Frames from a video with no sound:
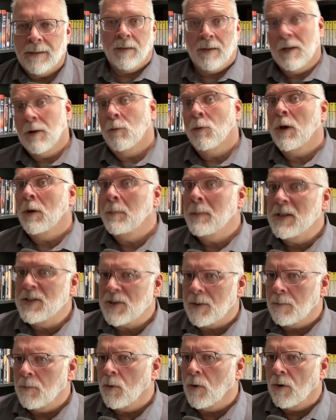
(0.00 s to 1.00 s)
There will be
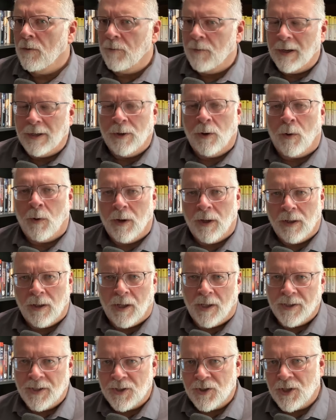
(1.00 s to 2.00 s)
some more Fred Hoyle
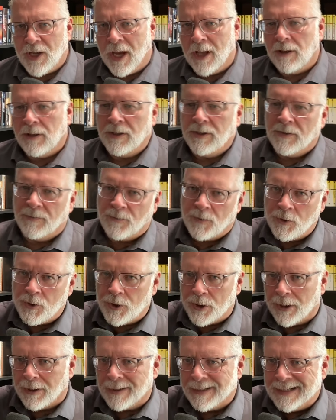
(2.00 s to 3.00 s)
on this channel in the
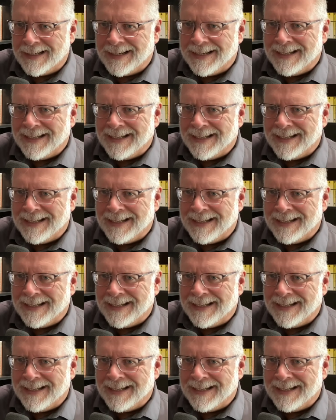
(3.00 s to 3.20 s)
future.